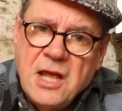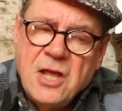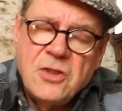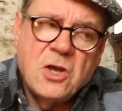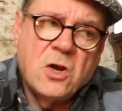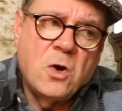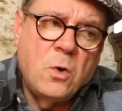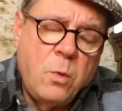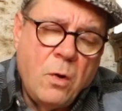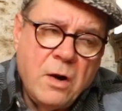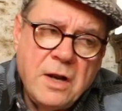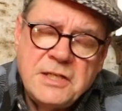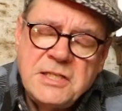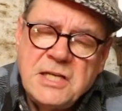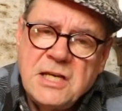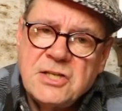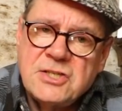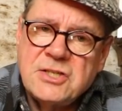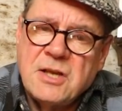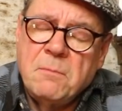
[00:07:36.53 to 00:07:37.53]
The
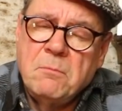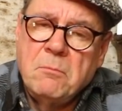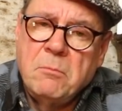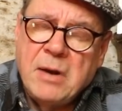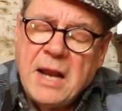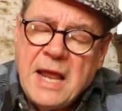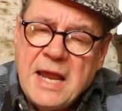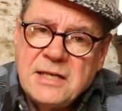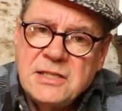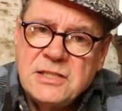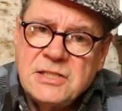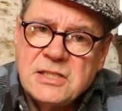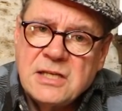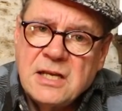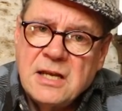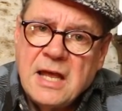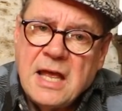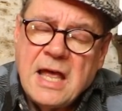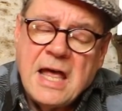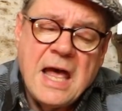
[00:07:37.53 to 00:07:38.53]
quality of some blends,
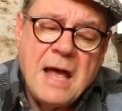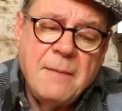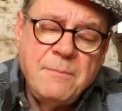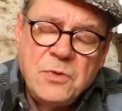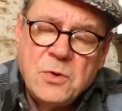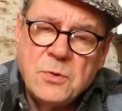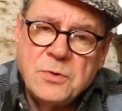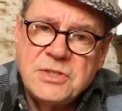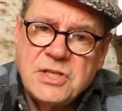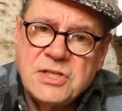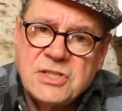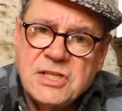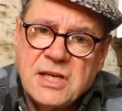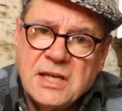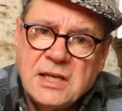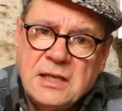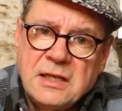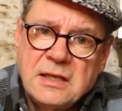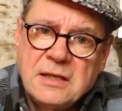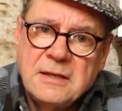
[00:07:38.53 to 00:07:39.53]
I'm
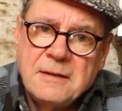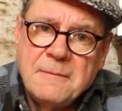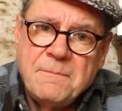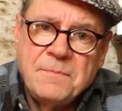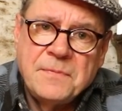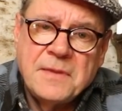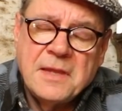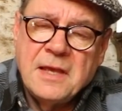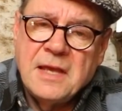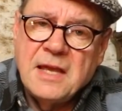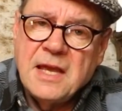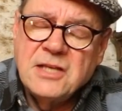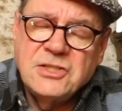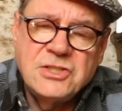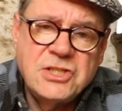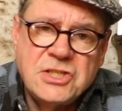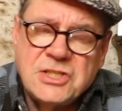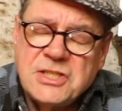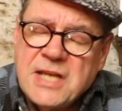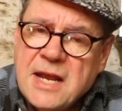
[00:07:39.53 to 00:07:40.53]
noticing, it's
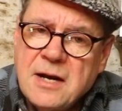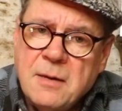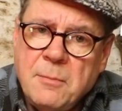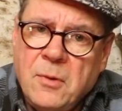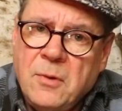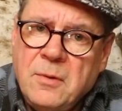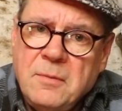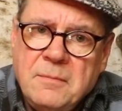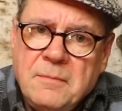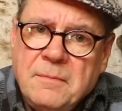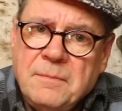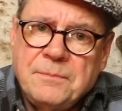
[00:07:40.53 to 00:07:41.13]
just terrible.